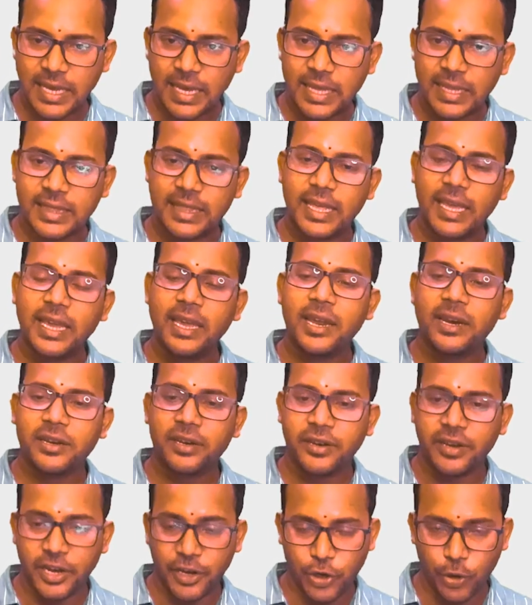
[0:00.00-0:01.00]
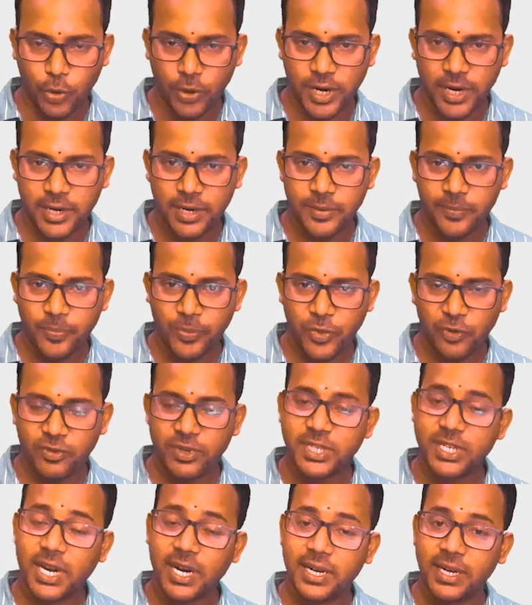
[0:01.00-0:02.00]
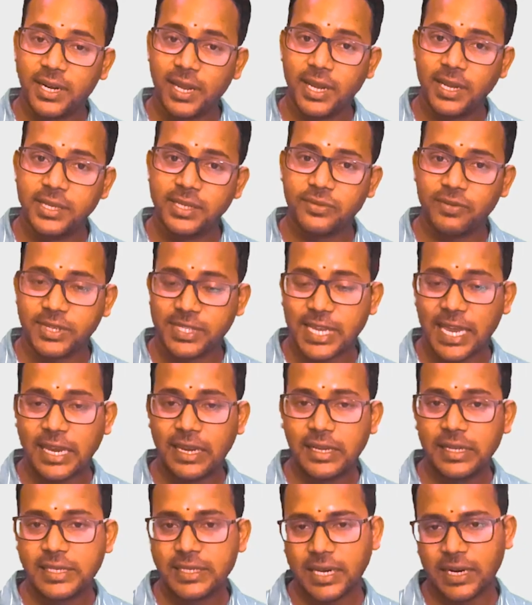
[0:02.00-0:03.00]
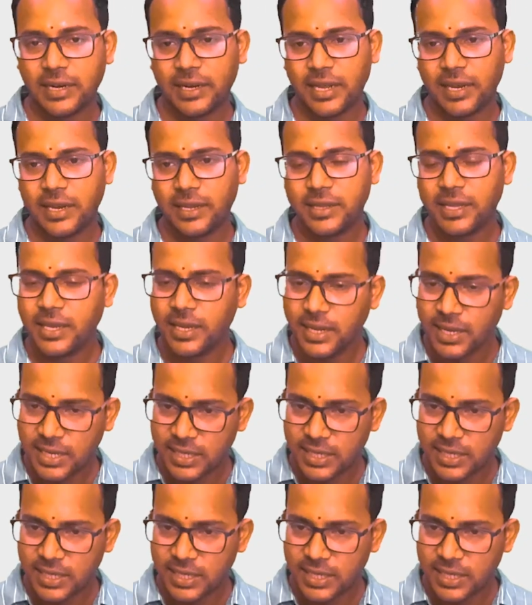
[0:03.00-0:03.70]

they get denuded, which contains vesicles containing the